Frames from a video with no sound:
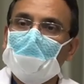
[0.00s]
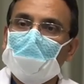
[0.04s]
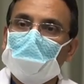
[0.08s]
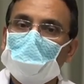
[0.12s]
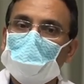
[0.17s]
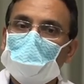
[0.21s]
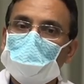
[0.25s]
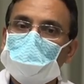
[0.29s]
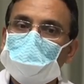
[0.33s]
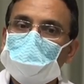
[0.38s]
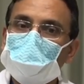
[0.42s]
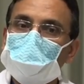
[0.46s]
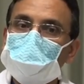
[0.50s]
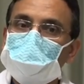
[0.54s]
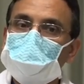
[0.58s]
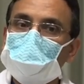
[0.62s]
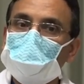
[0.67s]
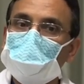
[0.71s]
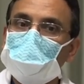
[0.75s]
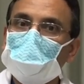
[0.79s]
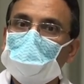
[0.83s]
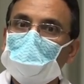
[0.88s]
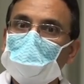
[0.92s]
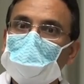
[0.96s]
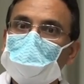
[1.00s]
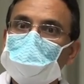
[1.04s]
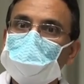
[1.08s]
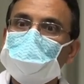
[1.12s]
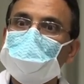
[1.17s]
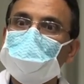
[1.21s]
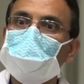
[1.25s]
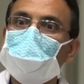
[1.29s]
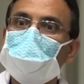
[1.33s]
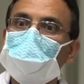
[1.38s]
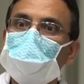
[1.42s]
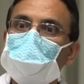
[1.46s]
Um, so if
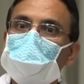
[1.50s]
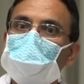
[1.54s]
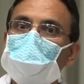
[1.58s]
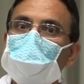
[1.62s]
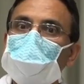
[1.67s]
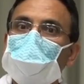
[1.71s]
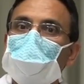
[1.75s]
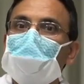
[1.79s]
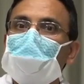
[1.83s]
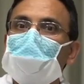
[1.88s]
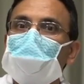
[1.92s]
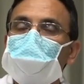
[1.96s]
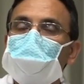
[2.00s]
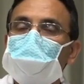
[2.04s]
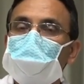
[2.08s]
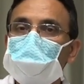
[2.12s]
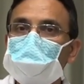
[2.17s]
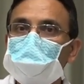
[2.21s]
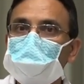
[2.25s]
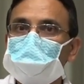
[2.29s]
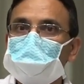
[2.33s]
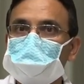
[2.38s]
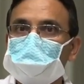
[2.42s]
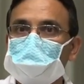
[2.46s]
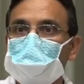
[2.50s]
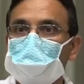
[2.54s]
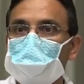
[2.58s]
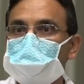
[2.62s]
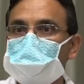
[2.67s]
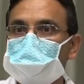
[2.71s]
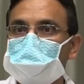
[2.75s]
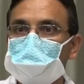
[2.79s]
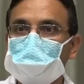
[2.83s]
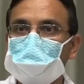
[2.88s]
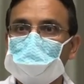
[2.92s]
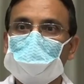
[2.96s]
the wound is
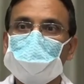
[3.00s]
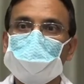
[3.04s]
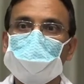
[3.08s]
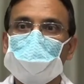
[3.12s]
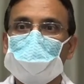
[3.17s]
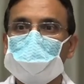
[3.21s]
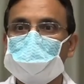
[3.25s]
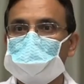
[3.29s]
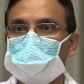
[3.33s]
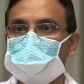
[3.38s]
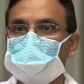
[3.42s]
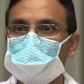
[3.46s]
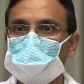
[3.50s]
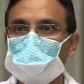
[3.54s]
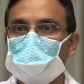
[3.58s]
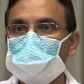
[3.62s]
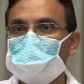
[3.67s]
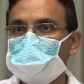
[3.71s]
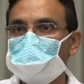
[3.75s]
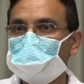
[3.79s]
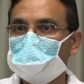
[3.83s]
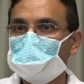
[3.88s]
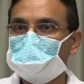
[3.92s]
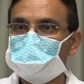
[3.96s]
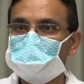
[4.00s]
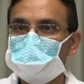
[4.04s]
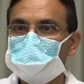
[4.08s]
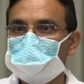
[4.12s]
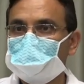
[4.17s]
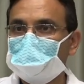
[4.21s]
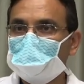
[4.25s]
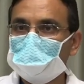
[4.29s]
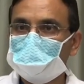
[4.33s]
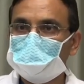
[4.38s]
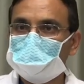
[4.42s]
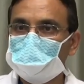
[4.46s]
closed without tension, without infection, with
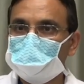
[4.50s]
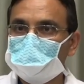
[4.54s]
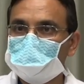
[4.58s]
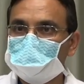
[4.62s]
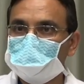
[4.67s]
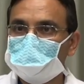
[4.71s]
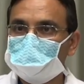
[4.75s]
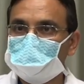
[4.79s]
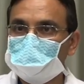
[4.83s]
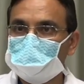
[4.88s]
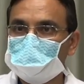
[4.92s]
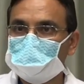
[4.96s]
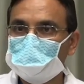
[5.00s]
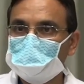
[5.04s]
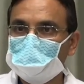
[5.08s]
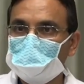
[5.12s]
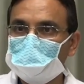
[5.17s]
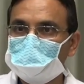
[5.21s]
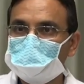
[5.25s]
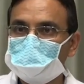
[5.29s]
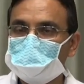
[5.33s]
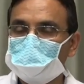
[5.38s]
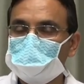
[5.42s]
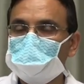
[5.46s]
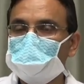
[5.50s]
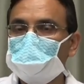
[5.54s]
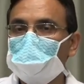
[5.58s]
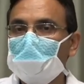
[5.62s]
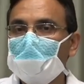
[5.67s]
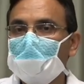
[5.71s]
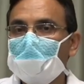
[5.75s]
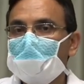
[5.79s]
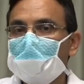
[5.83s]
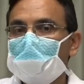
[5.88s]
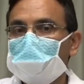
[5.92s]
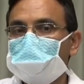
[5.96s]
adequate circulation,
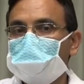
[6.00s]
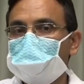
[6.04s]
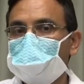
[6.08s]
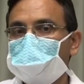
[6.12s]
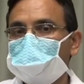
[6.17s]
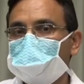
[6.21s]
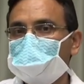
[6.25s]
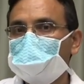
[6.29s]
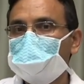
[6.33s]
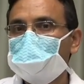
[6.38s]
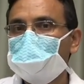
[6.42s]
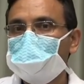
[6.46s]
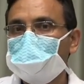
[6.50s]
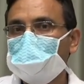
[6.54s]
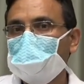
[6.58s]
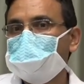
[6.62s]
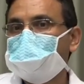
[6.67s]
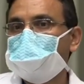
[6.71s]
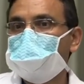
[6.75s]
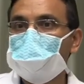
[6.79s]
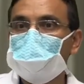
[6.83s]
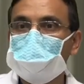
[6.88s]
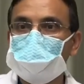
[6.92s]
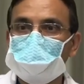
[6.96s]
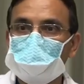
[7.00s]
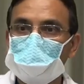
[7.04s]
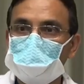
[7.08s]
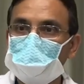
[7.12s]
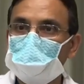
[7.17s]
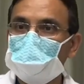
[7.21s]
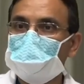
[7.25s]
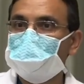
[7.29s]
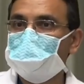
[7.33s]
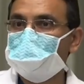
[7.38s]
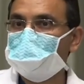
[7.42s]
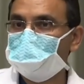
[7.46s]
typically about two to three
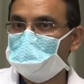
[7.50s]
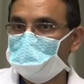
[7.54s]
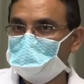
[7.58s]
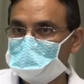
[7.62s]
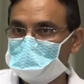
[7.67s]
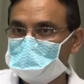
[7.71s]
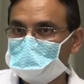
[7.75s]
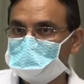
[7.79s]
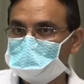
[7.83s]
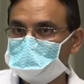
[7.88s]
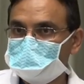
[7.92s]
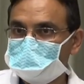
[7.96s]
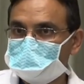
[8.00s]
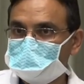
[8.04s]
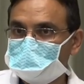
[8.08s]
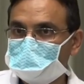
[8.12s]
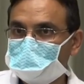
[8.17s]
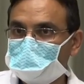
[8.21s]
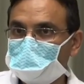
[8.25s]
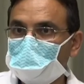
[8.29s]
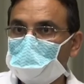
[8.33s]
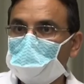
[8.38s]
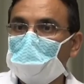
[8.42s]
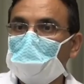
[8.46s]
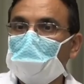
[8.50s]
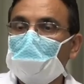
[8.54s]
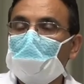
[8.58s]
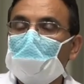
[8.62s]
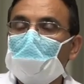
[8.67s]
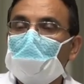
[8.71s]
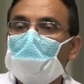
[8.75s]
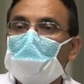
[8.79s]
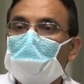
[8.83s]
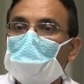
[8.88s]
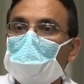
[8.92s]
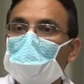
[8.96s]
weeks it's healed.
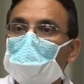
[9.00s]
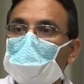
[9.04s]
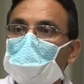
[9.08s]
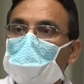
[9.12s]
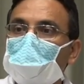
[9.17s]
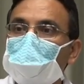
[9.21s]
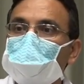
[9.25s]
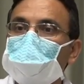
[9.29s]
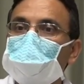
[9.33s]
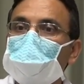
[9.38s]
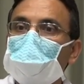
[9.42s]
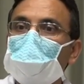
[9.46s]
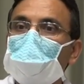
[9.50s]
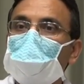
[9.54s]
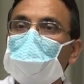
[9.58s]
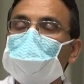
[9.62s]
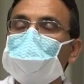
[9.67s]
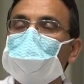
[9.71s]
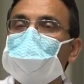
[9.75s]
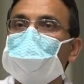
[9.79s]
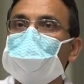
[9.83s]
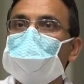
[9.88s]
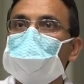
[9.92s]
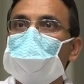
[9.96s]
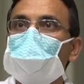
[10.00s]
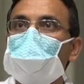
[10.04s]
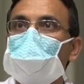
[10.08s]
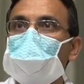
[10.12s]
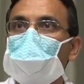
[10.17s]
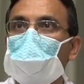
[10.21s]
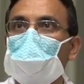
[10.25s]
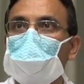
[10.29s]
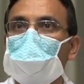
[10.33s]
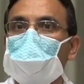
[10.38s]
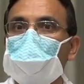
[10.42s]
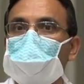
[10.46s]
Um, if we're
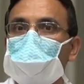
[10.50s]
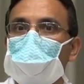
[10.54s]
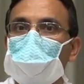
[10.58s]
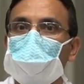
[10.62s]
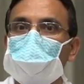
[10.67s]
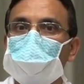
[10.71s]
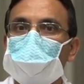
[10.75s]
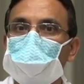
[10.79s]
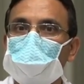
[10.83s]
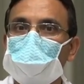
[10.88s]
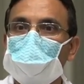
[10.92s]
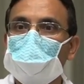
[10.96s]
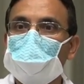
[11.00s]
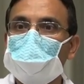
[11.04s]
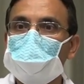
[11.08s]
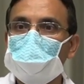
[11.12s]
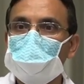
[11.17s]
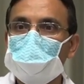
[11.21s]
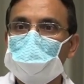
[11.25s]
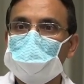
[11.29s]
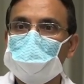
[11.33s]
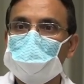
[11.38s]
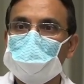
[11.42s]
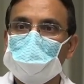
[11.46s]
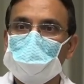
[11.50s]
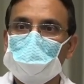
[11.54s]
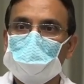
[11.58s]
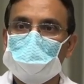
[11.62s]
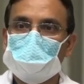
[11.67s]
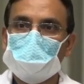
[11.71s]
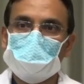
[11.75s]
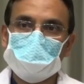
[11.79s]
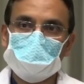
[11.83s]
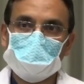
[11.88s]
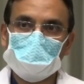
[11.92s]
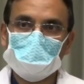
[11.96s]
talking about a below knee or an
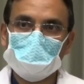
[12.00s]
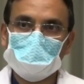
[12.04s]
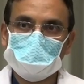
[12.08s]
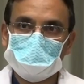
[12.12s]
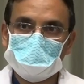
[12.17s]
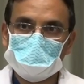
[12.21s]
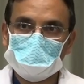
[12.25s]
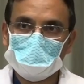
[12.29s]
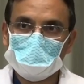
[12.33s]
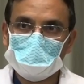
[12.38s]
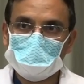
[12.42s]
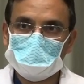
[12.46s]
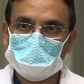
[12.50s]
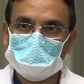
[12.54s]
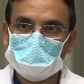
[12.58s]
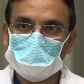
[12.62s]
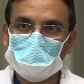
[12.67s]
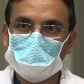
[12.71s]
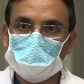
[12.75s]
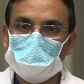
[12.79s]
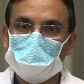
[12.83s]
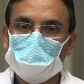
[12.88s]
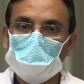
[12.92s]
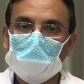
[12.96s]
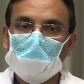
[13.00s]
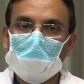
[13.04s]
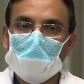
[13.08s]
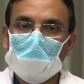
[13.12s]
above knee amputation,